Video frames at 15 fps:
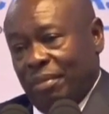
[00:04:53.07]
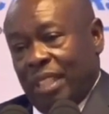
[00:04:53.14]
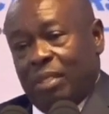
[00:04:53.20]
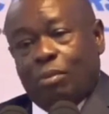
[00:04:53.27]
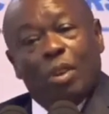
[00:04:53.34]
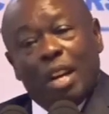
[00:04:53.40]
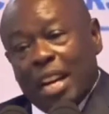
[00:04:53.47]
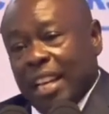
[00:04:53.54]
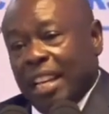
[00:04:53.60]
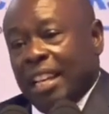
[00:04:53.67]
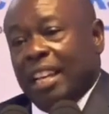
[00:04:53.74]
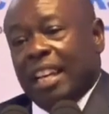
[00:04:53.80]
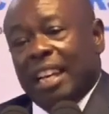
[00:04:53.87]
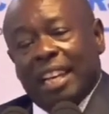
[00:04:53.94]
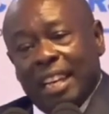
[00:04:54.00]
And
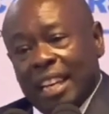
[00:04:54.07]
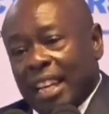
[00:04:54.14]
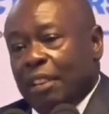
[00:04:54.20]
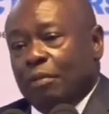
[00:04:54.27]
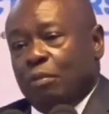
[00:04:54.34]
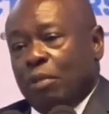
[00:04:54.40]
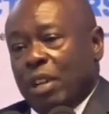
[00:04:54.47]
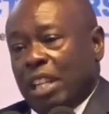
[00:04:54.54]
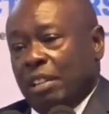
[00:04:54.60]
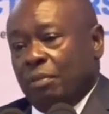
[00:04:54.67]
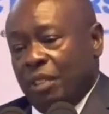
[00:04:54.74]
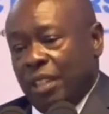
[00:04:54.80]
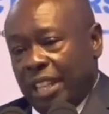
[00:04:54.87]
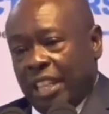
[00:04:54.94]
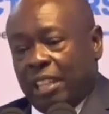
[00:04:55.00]
why I love working
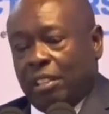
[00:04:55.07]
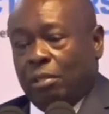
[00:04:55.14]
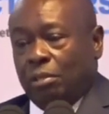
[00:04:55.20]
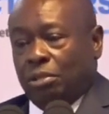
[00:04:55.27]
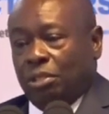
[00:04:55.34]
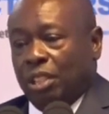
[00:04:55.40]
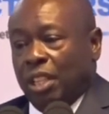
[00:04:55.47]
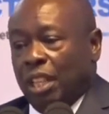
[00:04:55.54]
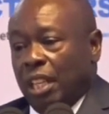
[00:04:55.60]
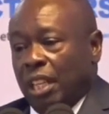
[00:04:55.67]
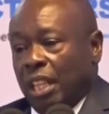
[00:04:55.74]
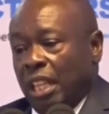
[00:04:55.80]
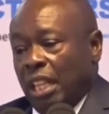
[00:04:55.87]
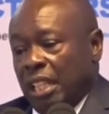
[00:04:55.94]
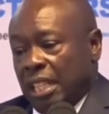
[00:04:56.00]
with Red Cross
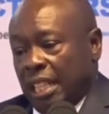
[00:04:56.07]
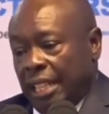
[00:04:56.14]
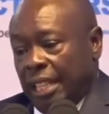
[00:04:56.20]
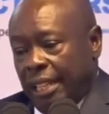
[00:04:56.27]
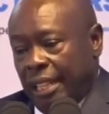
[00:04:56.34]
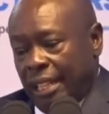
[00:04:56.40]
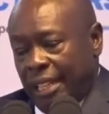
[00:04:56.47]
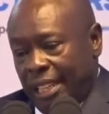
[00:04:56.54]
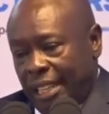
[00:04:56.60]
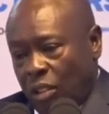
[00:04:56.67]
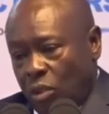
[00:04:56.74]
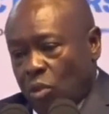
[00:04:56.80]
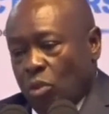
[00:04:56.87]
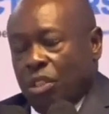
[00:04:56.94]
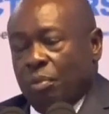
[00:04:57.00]
is that they
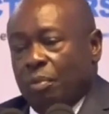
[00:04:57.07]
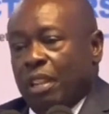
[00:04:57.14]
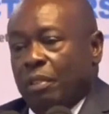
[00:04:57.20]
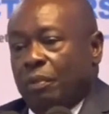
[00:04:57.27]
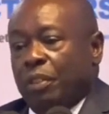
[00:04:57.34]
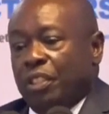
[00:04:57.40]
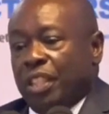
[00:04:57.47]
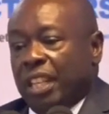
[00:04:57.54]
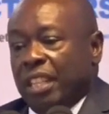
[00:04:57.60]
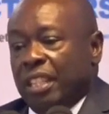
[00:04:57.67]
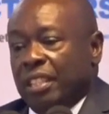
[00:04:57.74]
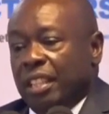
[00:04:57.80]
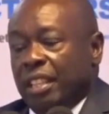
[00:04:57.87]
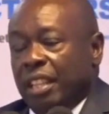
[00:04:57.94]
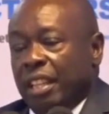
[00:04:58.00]
know the beneficiaries,